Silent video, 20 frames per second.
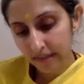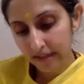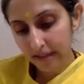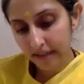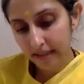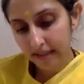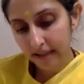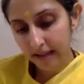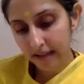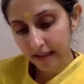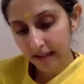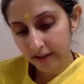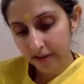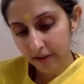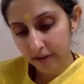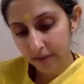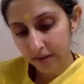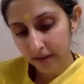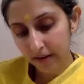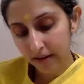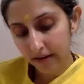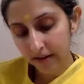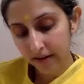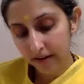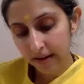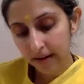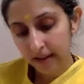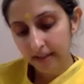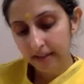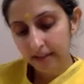place elsewhere,
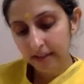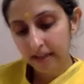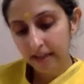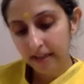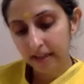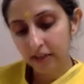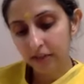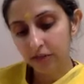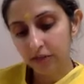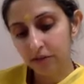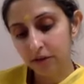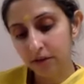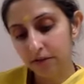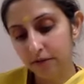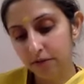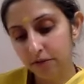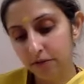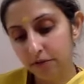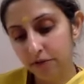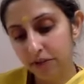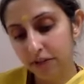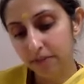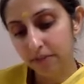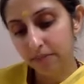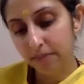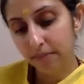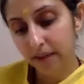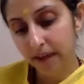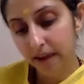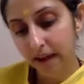takes refuge in
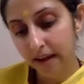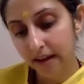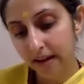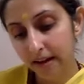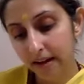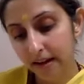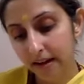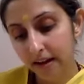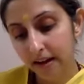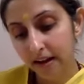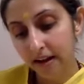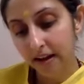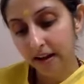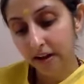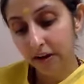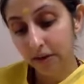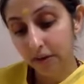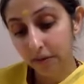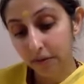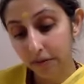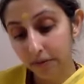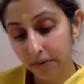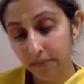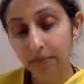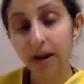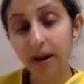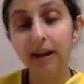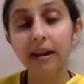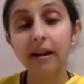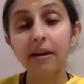prana alone.
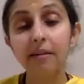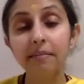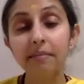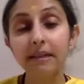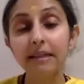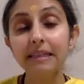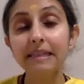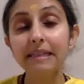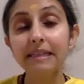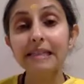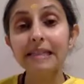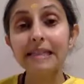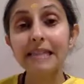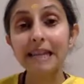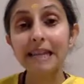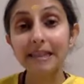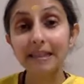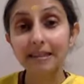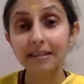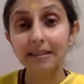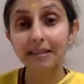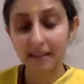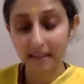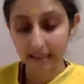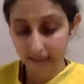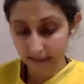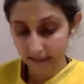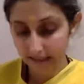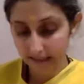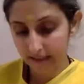Prana means sat,
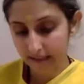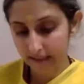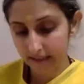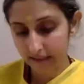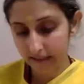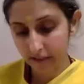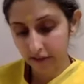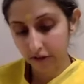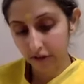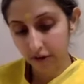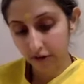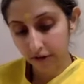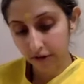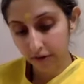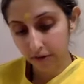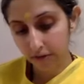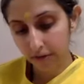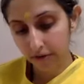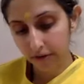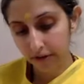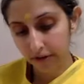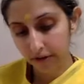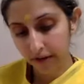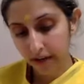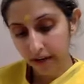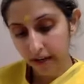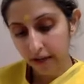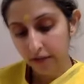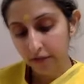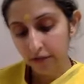existence alone.
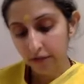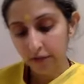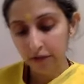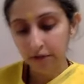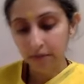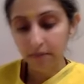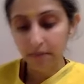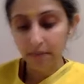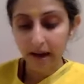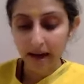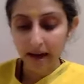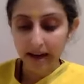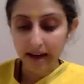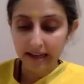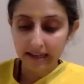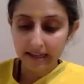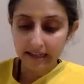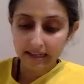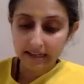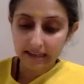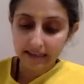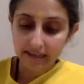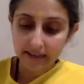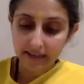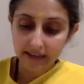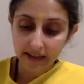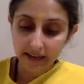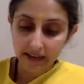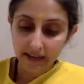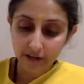For the mind is
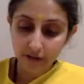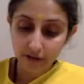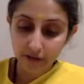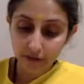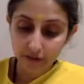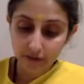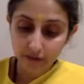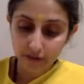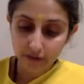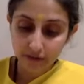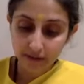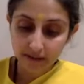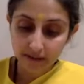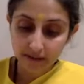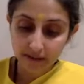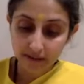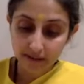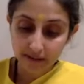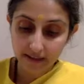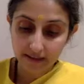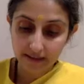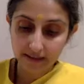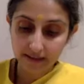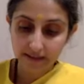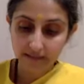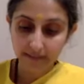tied to sat.